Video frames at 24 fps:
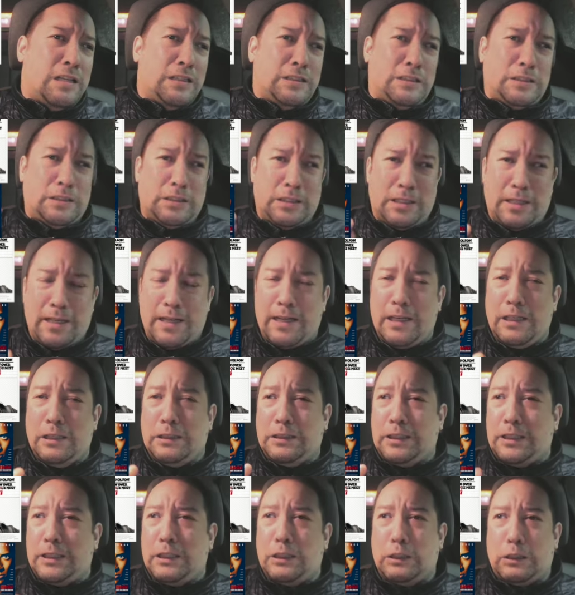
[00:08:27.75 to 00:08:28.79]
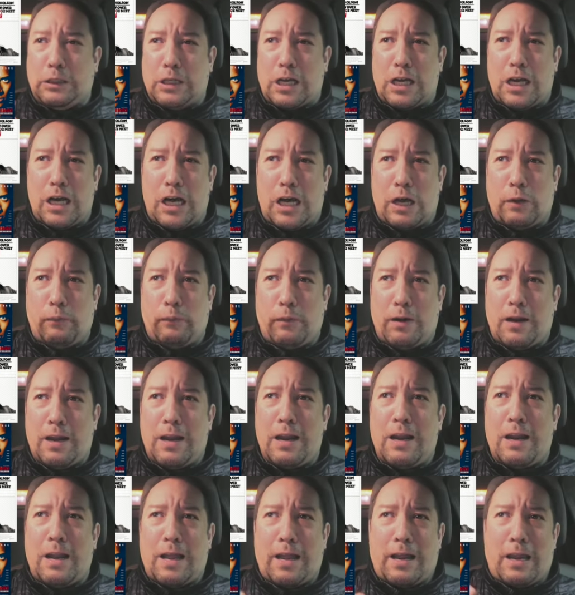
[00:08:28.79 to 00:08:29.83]
sleazy job in
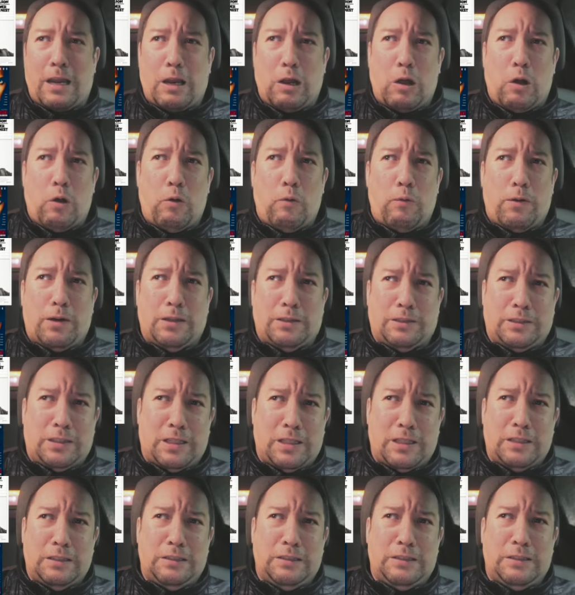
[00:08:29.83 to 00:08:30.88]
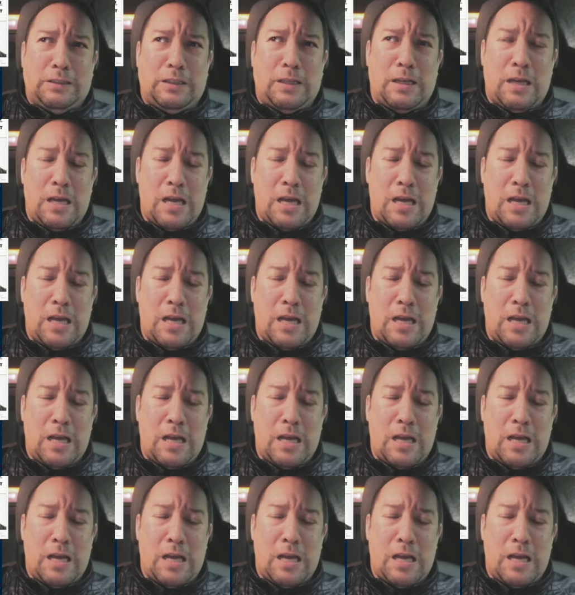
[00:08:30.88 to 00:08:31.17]
it, like he always does.